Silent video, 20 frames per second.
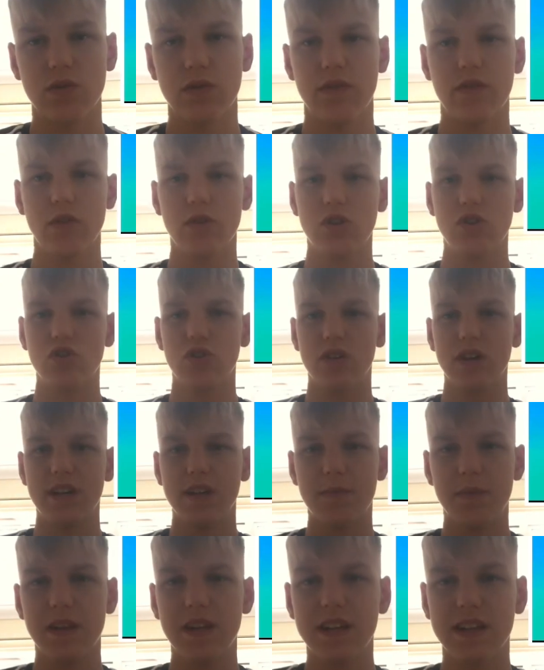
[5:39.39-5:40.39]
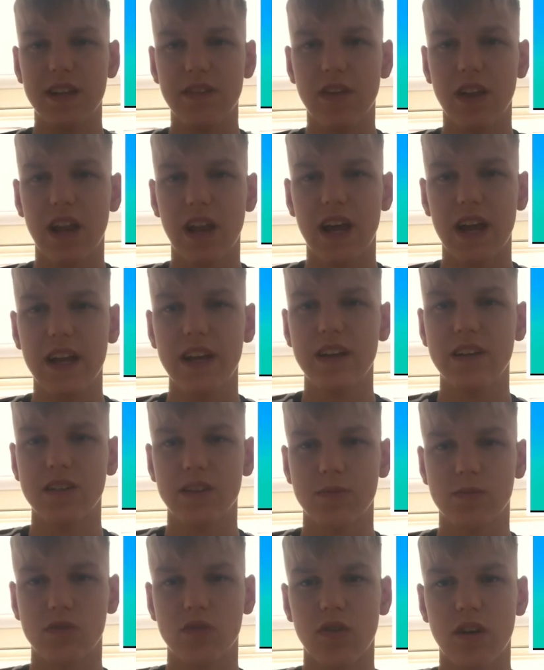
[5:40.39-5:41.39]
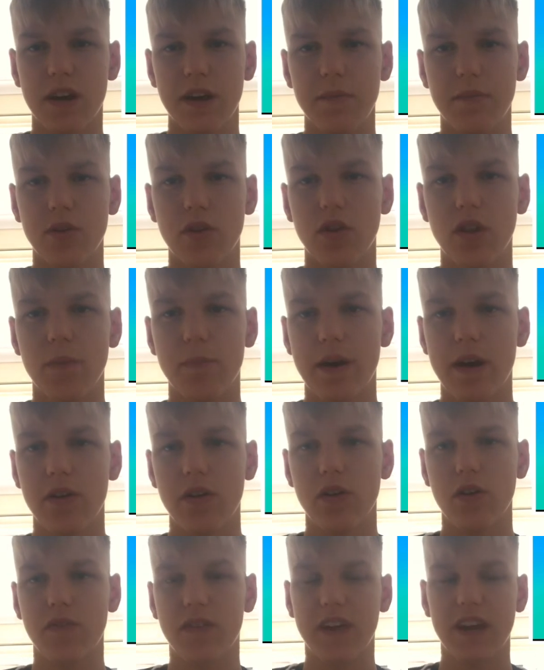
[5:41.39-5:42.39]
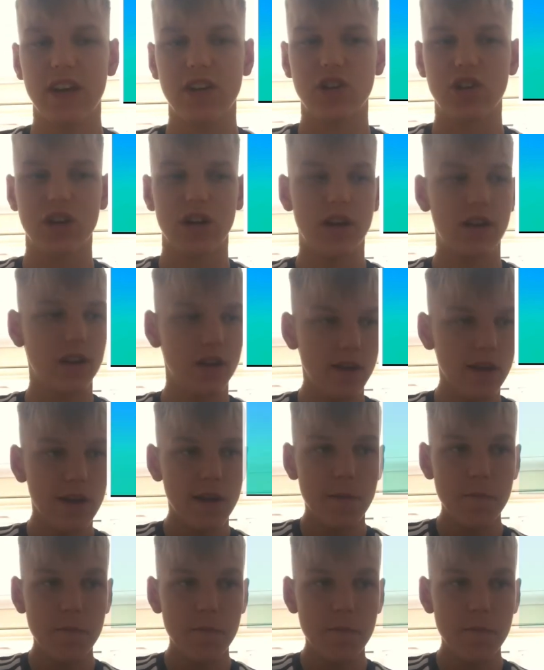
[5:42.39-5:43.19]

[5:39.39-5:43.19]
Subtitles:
So if you enjoyed, please leave a like, subscribe, turn on the bell notification.